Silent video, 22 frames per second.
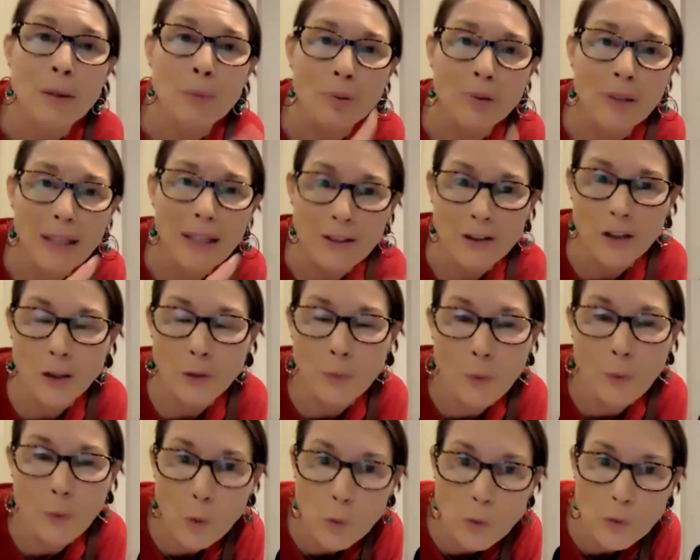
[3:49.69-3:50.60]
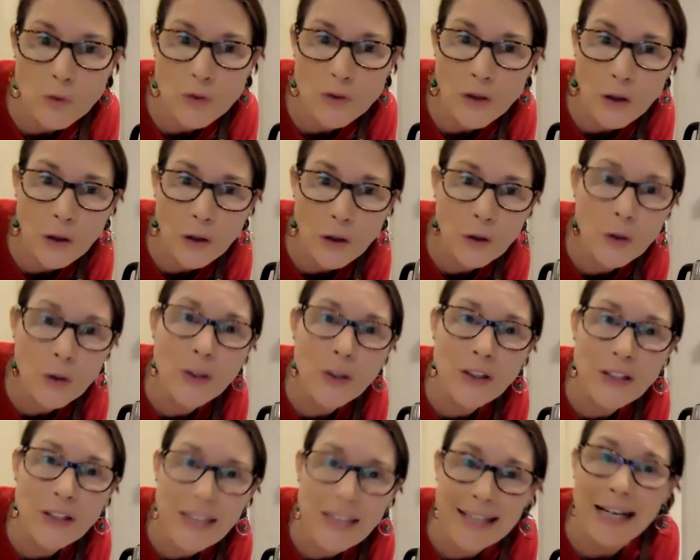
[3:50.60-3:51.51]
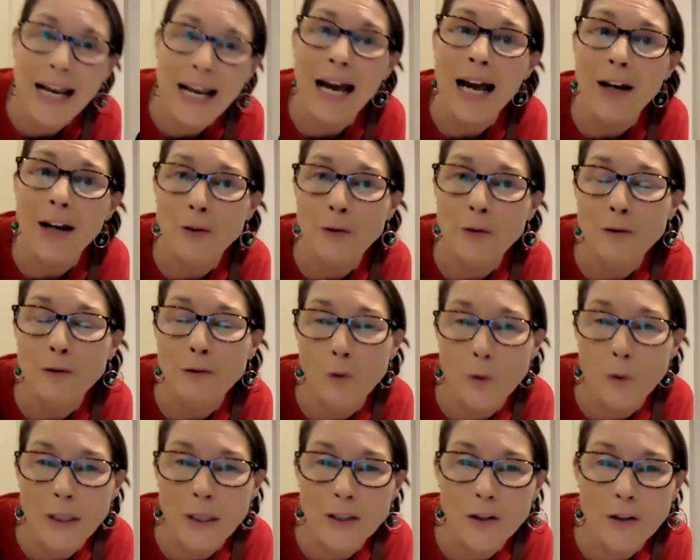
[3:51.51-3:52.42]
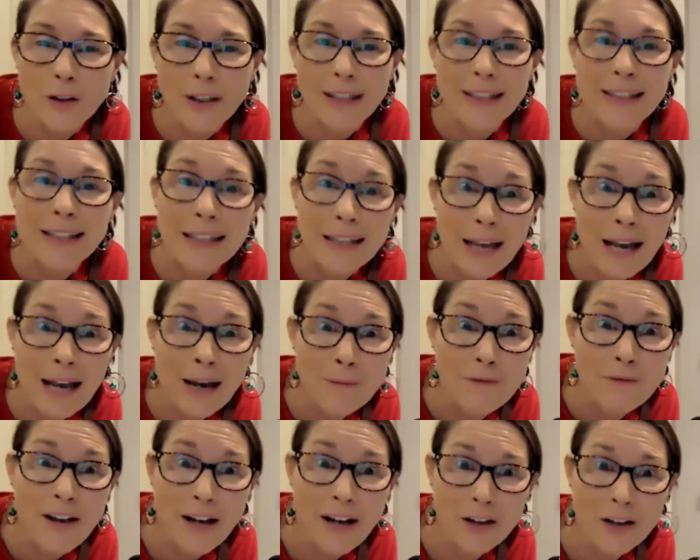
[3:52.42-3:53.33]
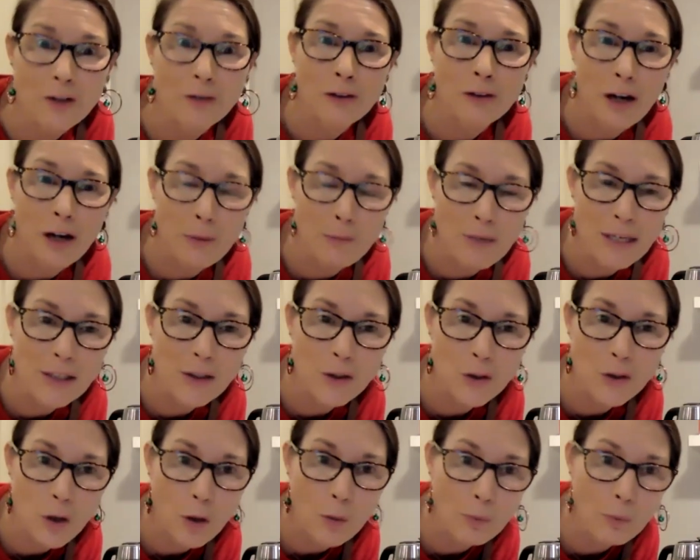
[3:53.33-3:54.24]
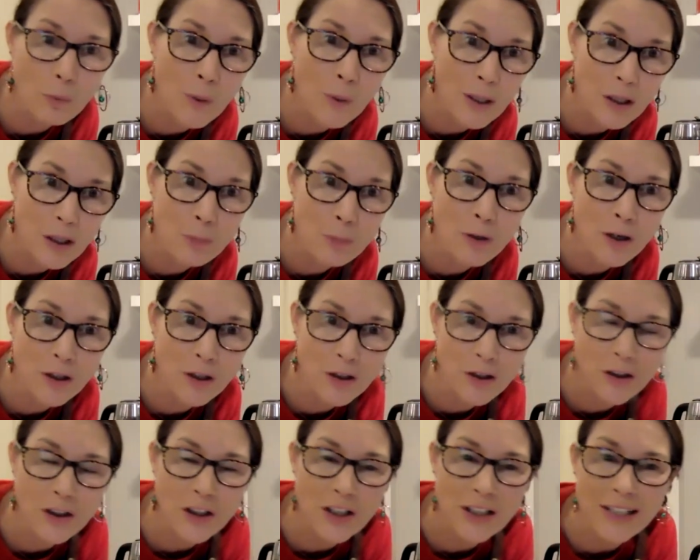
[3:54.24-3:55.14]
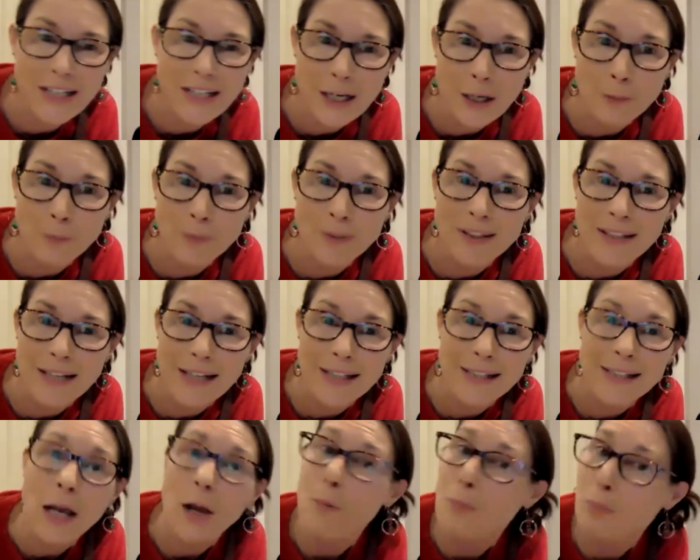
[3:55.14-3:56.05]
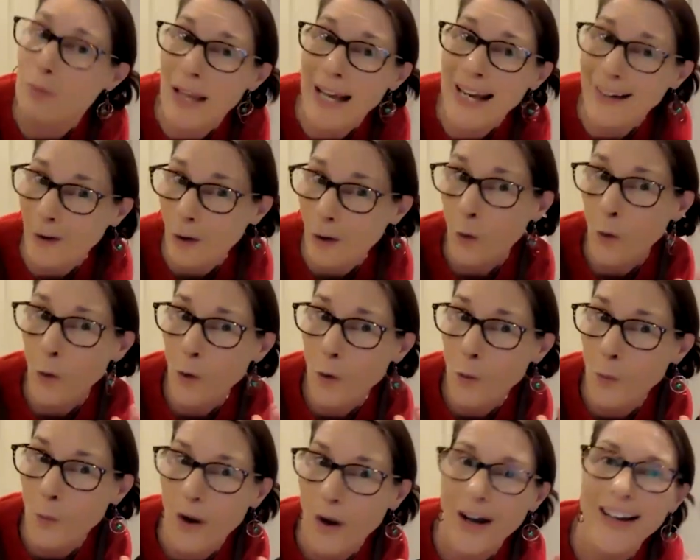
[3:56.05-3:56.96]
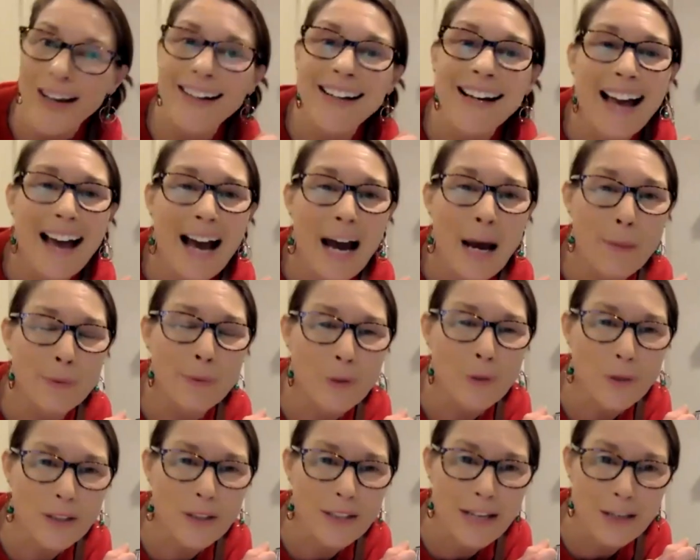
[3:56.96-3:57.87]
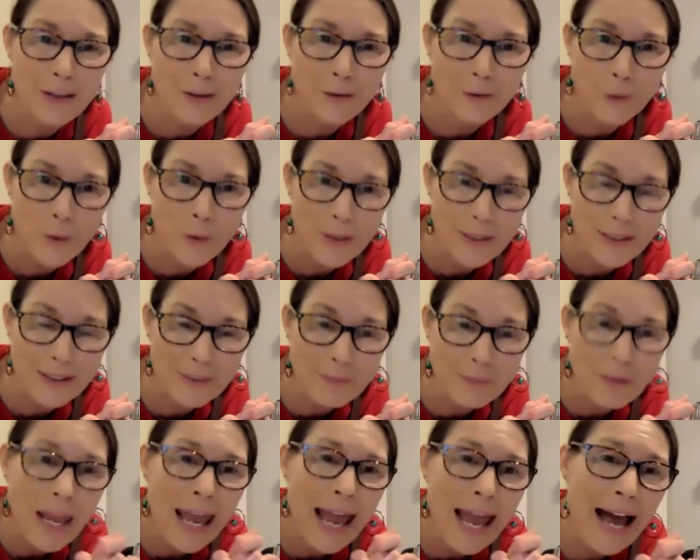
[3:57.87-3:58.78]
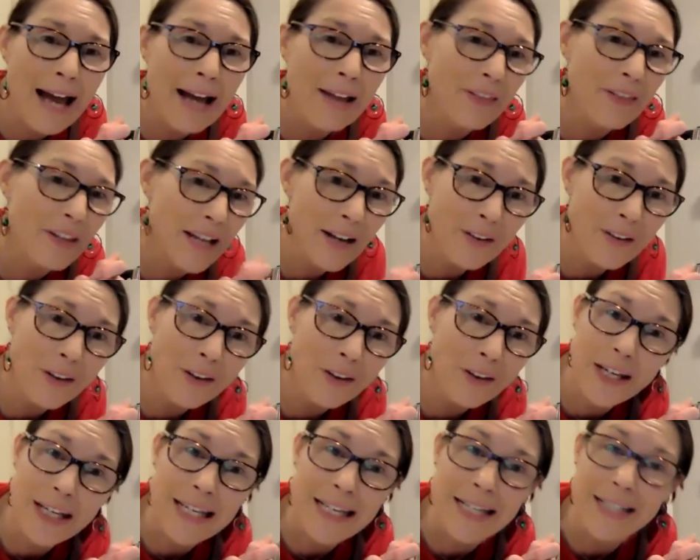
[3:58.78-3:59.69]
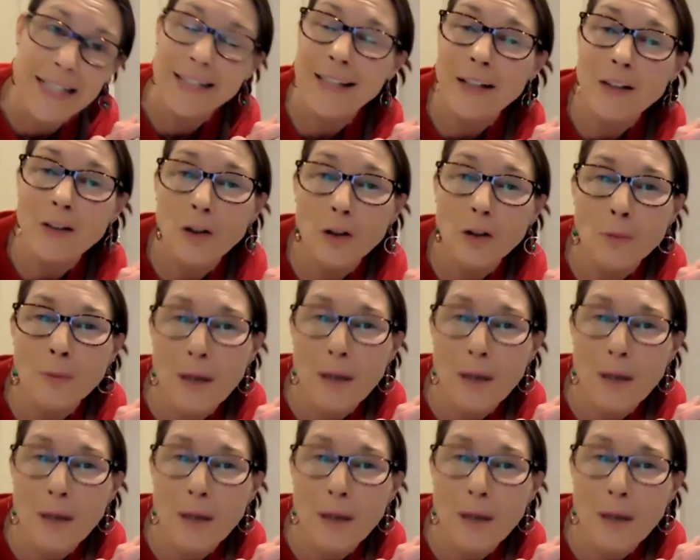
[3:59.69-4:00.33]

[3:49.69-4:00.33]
Plus, you also get a $140 voucher for our mix shop when you purchase your TM6 black or white up until the 10th of August. The other thing is that a lot of